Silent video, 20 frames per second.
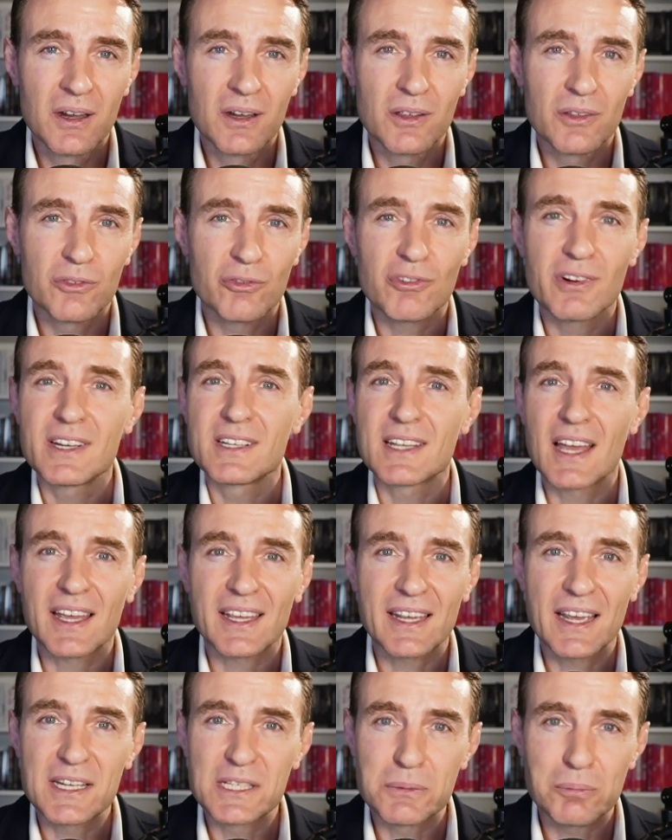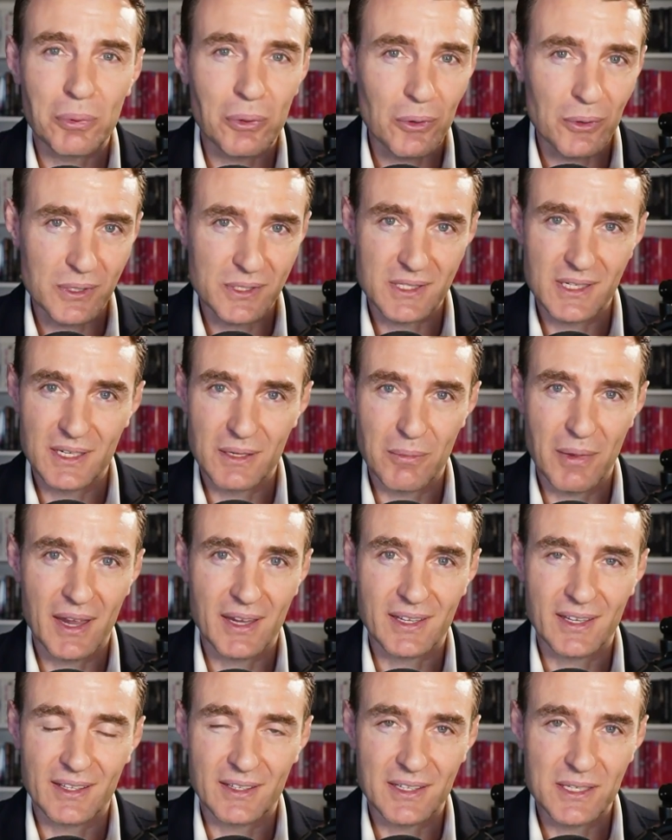three decades plus in the
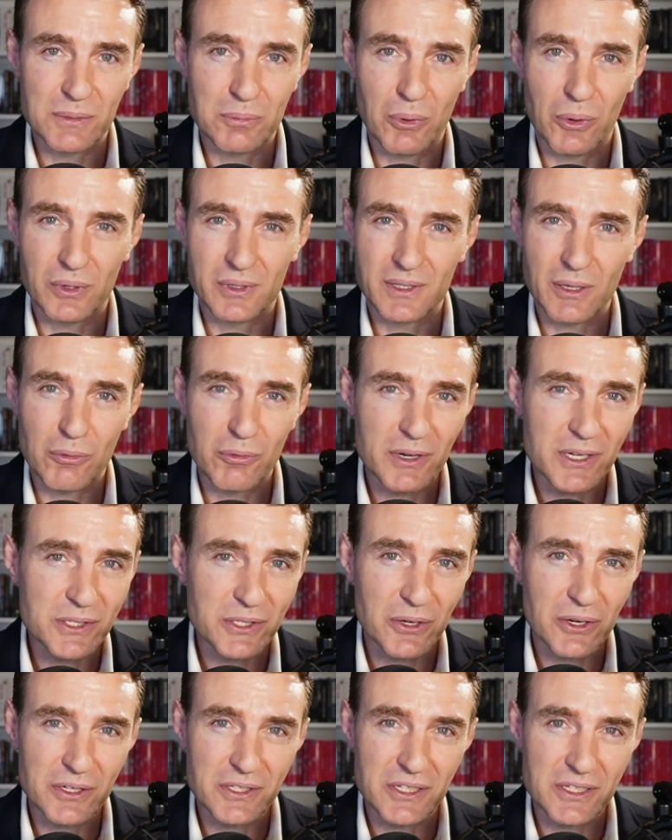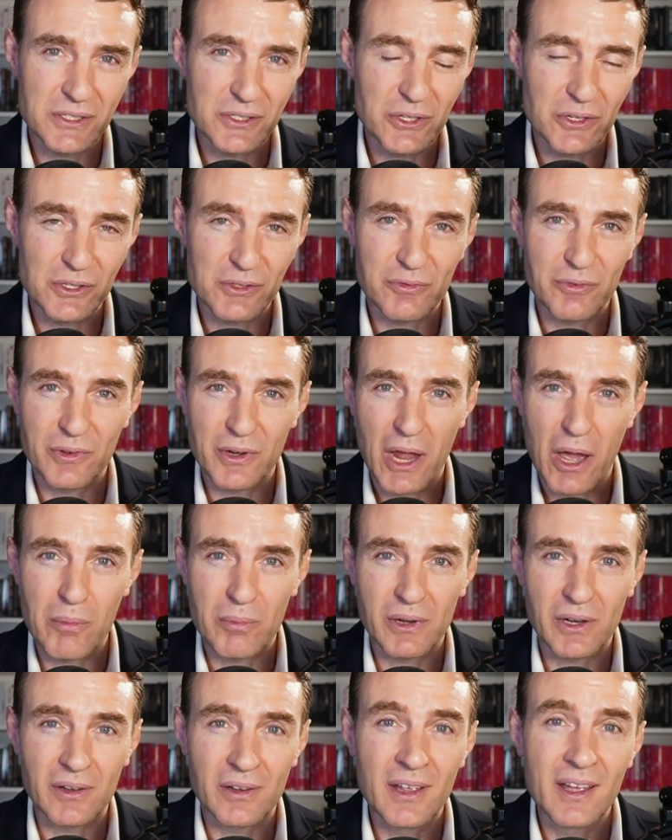making this book the research is just
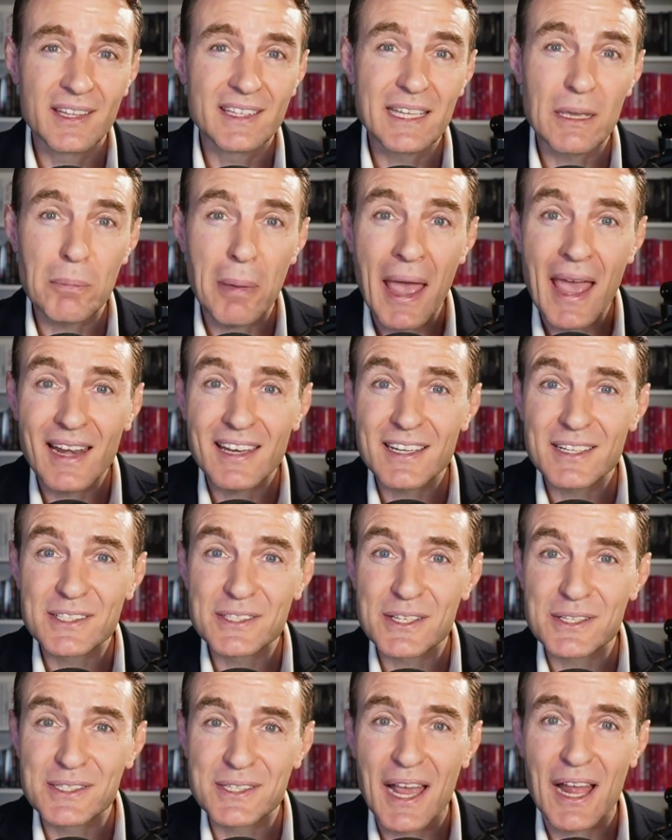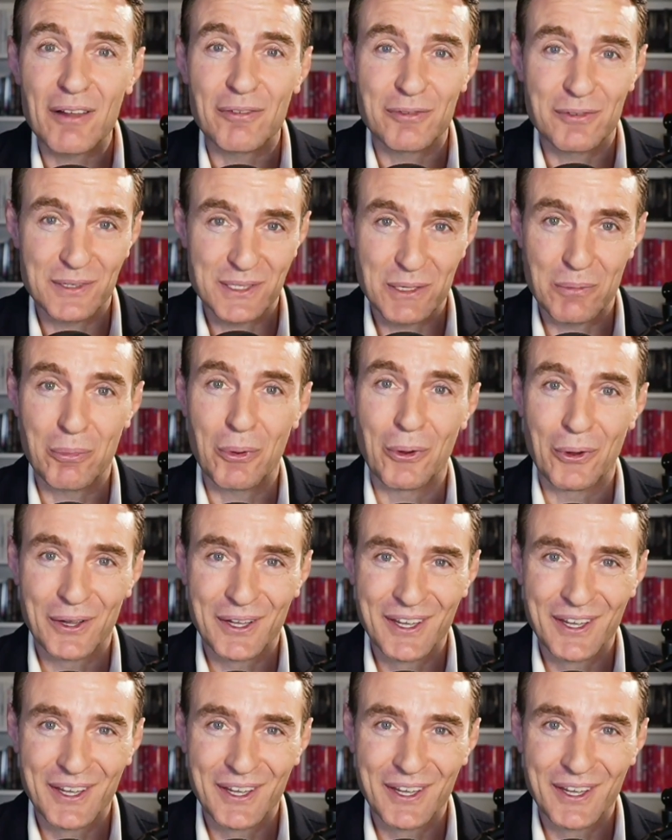phenomenal the appendix itself is a book